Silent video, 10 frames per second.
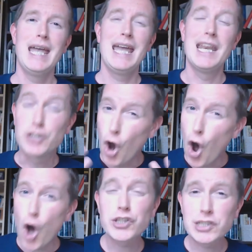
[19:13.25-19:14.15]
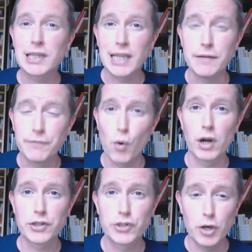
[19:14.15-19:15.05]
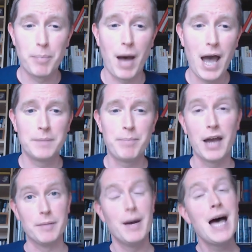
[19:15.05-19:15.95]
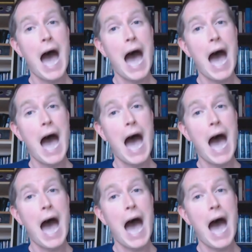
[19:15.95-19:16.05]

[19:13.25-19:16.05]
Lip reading: It is costly for us to abide by them,